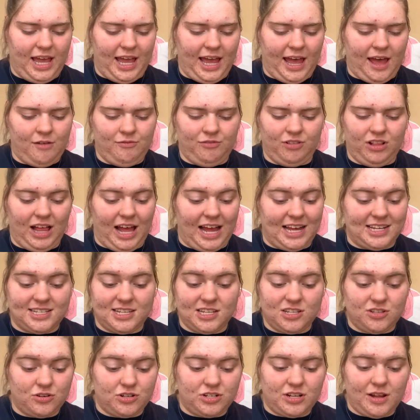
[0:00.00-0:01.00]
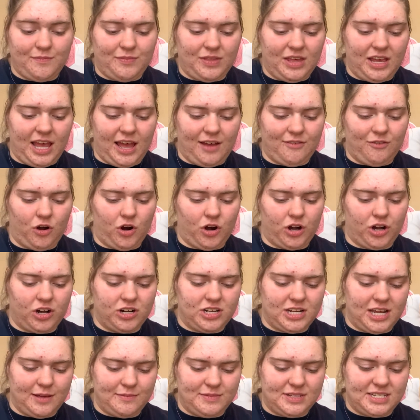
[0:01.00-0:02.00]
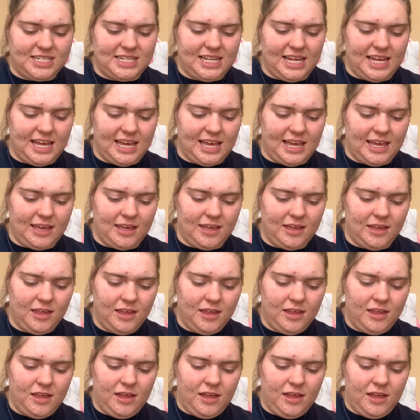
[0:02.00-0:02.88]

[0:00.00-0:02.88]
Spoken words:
have glasses or something, have a harder time seeing,